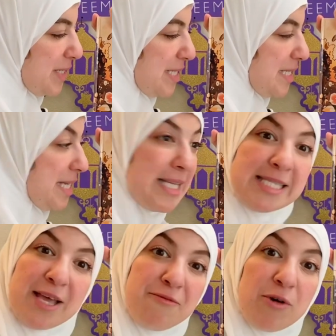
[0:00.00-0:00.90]
Stay
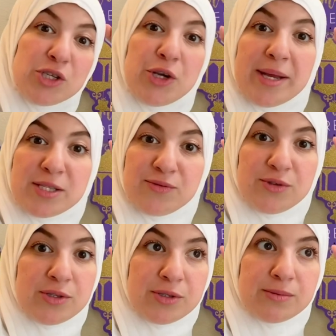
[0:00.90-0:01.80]
safe, wash your hands
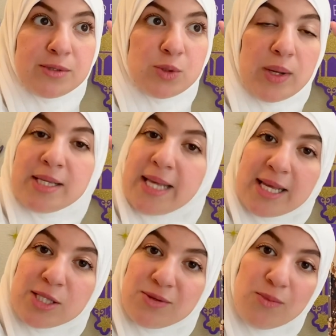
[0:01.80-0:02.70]
for 20
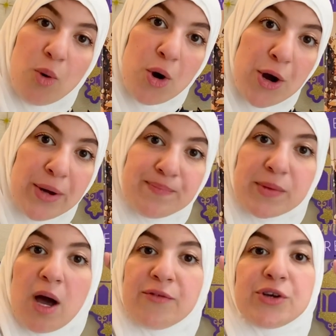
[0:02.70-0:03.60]
seconds or more,
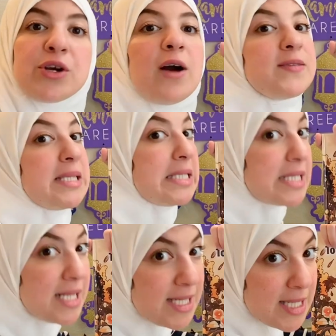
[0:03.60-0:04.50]
cover your coughs and
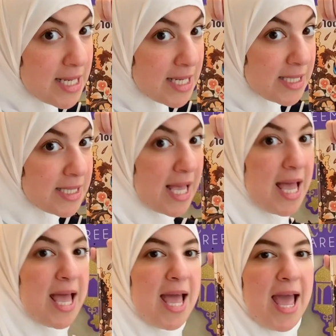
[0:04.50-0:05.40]
sneezes,
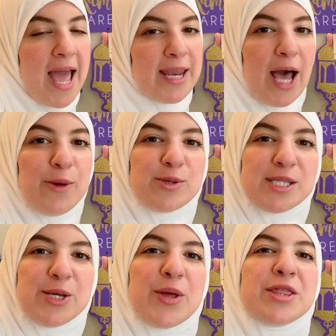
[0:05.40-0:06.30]
and I will
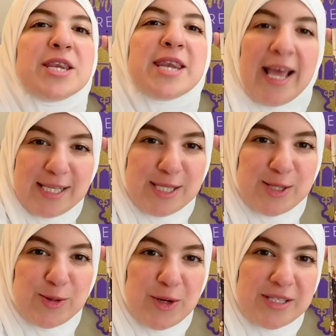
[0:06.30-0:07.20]
see you in the next
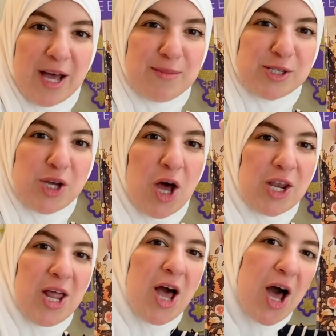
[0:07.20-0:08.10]
story time,
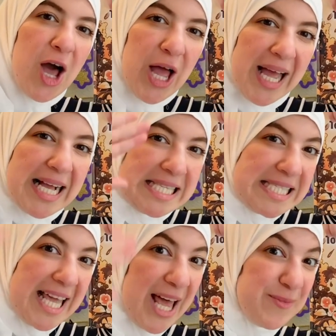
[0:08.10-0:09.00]
inshallah.
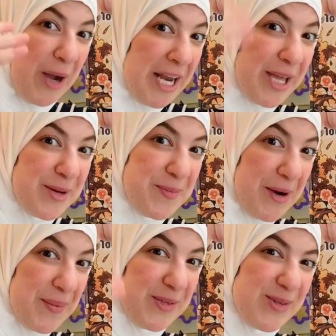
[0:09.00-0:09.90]
Assalamu alaikum wa
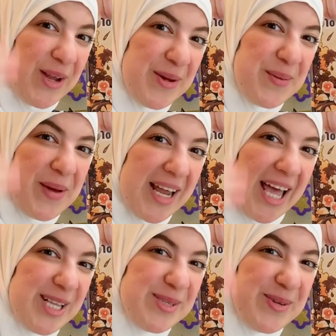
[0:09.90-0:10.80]
rahmatullahi wa
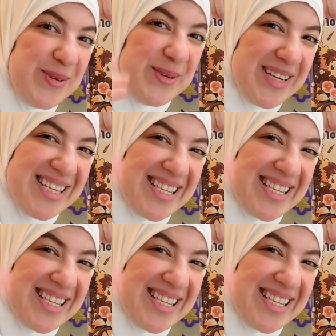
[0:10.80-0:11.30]
barakatuh.